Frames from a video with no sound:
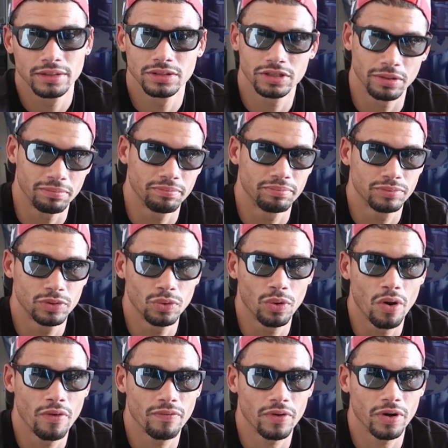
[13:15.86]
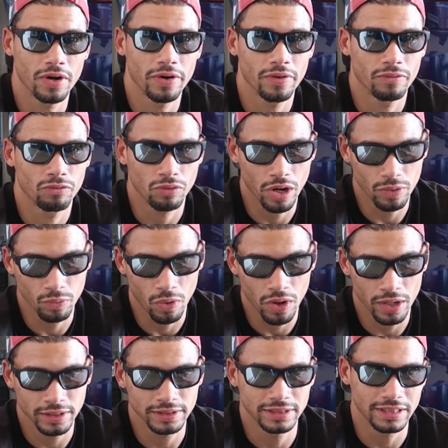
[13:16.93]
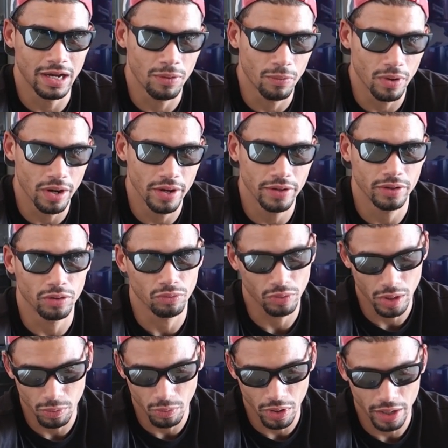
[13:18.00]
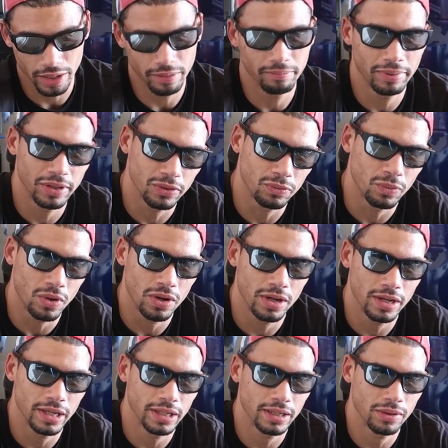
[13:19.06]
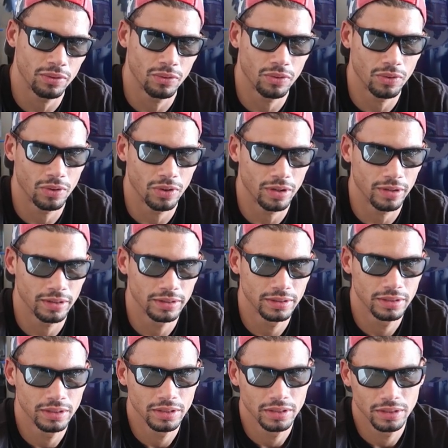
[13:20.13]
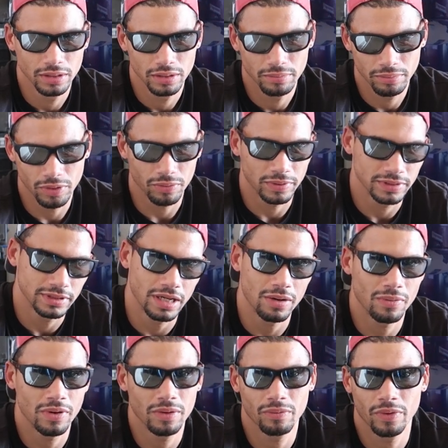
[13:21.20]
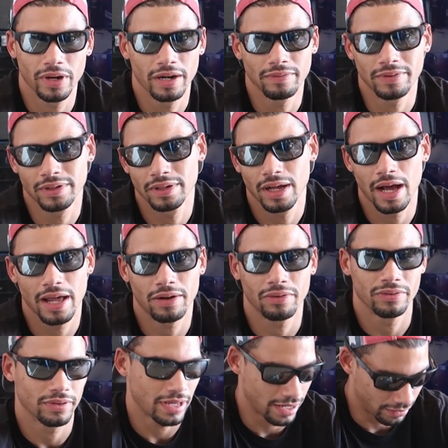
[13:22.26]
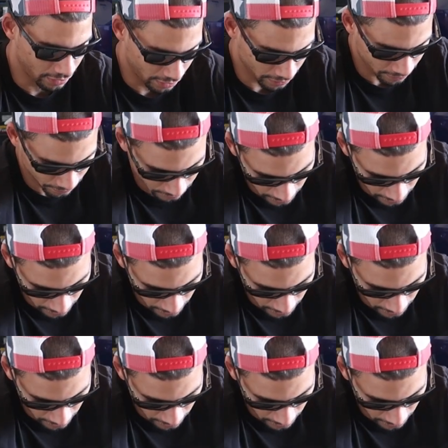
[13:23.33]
ship two over, run one, sell one, or run one and build one, or build one, sell one, whatever. I don't know.